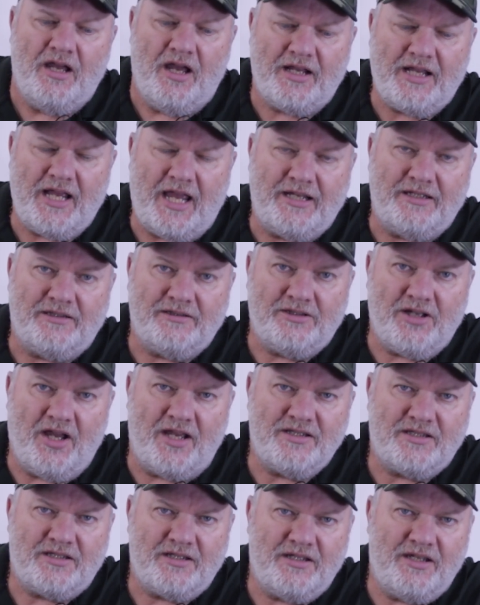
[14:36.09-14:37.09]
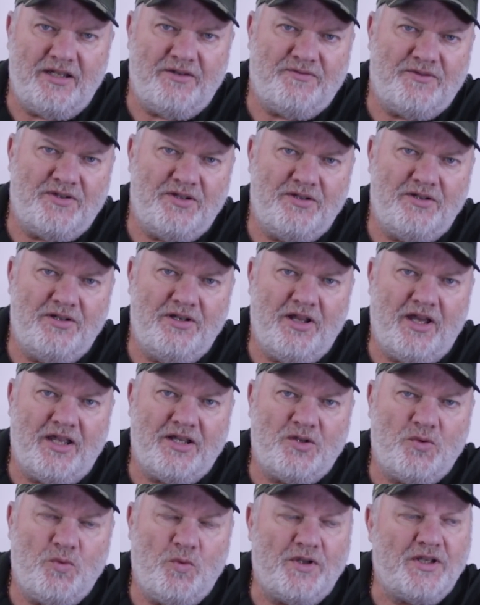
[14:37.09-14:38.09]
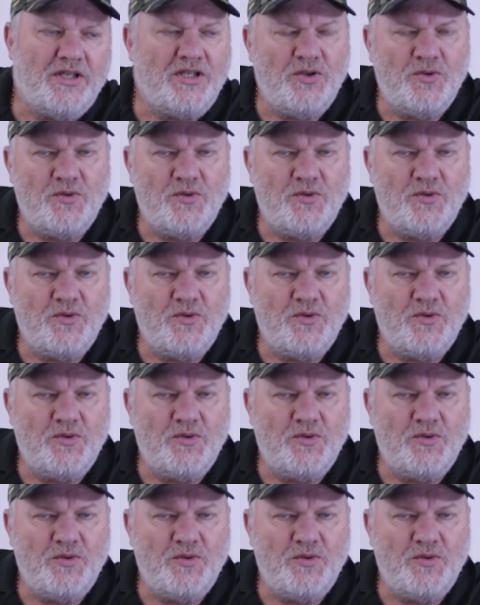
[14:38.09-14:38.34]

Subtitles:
Okay, guys, if you like what